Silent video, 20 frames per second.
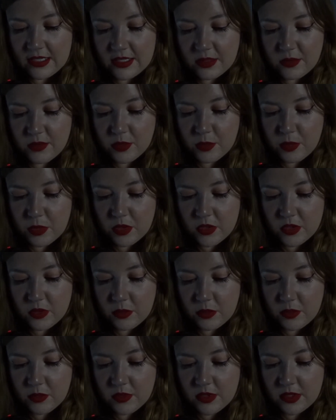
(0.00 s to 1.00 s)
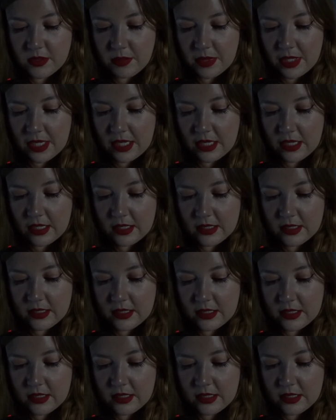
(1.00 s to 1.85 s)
as it was possible to be.